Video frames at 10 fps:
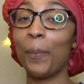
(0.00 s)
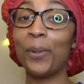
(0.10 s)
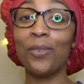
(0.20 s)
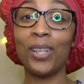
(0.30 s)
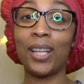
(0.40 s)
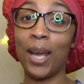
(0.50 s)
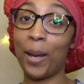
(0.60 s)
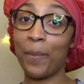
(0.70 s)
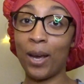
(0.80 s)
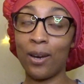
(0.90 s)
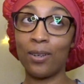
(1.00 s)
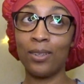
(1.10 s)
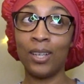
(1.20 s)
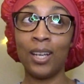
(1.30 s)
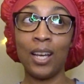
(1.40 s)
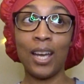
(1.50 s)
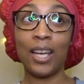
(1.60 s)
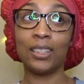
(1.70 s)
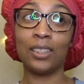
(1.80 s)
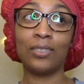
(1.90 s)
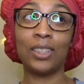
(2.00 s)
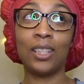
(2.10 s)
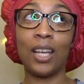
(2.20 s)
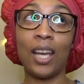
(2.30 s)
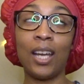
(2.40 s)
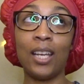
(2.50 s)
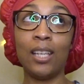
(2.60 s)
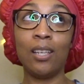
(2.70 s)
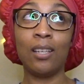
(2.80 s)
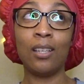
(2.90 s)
movie that came out as of today.